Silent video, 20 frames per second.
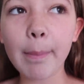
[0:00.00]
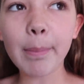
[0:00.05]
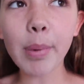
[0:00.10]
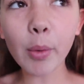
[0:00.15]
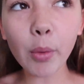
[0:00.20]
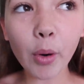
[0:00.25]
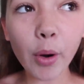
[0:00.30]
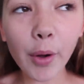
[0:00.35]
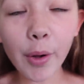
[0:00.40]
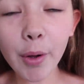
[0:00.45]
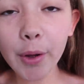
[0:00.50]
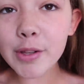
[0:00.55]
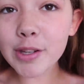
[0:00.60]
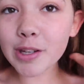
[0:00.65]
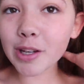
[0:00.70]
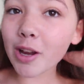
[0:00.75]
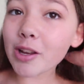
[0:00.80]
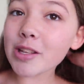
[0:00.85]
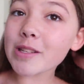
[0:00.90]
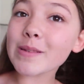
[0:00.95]
But we're also
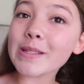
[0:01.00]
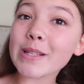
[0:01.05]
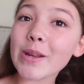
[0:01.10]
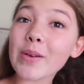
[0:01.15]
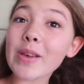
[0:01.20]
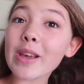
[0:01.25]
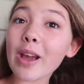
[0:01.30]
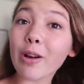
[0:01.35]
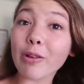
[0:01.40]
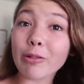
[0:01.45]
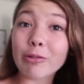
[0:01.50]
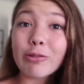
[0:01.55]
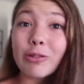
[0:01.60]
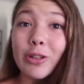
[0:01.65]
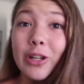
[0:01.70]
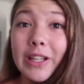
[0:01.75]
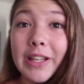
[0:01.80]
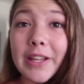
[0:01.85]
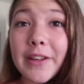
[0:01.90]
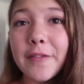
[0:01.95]
going to be doing a
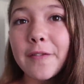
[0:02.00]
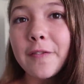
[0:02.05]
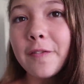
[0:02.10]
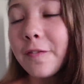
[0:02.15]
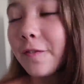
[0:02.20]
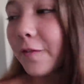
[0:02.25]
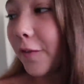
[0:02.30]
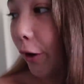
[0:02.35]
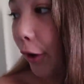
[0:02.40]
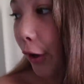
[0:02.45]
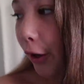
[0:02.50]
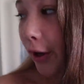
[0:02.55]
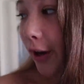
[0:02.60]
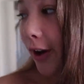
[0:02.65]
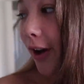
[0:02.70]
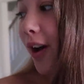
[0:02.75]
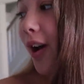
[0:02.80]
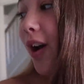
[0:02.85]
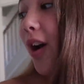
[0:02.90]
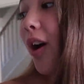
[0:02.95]
really
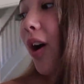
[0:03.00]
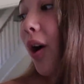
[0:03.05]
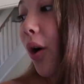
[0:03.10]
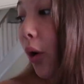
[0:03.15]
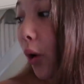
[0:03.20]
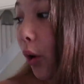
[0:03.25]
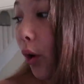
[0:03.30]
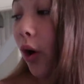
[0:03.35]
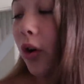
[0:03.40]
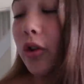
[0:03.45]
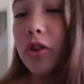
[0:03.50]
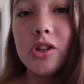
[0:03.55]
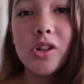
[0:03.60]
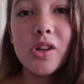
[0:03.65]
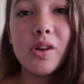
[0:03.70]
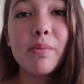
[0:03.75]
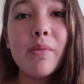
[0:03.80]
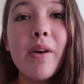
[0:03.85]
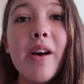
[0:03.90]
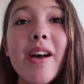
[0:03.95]
fun,
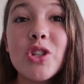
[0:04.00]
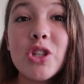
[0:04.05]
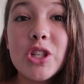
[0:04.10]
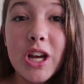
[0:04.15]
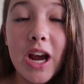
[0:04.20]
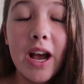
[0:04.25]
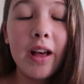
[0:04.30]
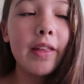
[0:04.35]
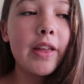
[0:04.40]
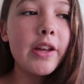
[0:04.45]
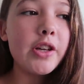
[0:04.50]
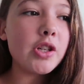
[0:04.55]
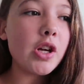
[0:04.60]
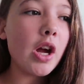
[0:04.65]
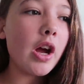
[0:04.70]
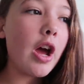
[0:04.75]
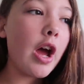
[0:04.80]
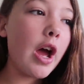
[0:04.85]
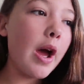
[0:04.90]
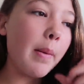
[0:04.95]
awesome challenge.
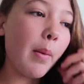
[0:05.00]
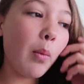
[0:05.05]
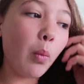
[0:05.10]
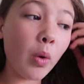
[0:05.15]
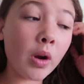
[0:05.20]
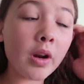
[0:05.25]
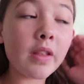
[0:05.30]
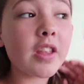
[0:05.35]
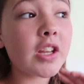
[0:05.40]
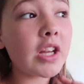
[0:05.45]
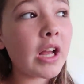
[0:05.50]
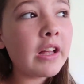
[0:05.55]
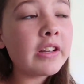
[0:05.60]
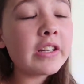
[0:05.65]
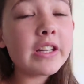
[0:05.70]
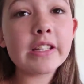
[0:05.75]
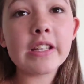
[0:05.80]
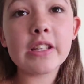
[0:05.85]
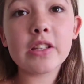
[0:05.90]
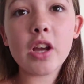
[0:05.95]
One of the
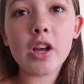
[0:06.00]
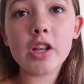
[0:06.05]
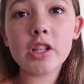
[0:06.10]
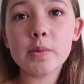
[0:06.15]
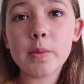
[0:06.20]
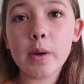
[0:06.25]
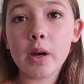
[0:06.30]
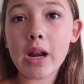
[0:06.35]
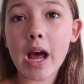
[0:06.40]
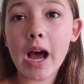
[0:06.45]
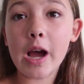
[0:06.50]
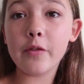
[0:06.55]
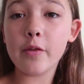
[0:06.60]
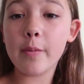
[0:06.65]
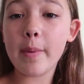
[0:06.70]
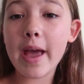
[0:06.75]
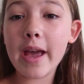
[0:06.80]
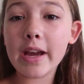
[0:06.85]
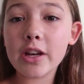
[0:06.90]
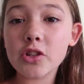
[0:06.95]
challenges is going to be on
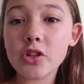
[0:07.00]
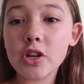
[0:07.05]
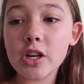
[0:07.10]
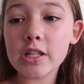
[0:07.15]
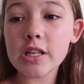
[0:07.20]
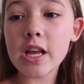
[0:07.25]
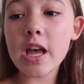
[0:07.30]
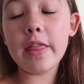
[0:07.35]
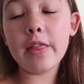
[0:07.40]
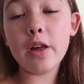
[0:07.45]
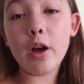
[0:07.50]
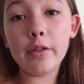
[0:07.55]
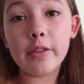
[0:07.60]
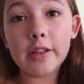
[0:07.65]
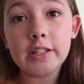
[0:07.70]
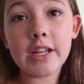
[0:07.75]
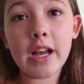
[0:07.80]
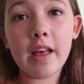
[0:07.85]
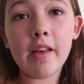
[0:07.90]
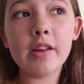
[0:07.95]
IFAM Extras and the
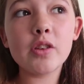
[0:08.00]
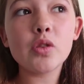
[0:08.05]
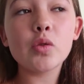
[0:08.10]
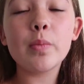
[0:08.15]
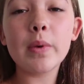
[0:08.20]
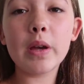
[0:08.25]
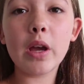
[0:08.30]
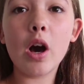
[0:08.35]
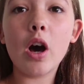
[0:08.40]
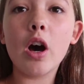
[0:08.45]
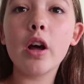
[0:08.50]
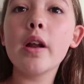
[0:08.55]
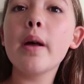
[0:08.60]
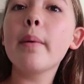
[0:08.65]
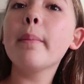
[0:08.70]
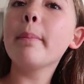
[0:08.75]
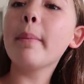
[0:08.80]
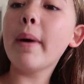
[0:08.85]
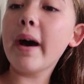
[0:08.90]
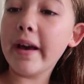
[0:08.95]
other challenge will be on
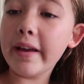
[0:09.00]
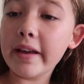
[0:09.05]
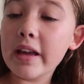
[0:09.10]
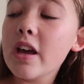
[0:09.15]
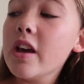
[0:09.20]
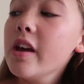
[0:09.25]
my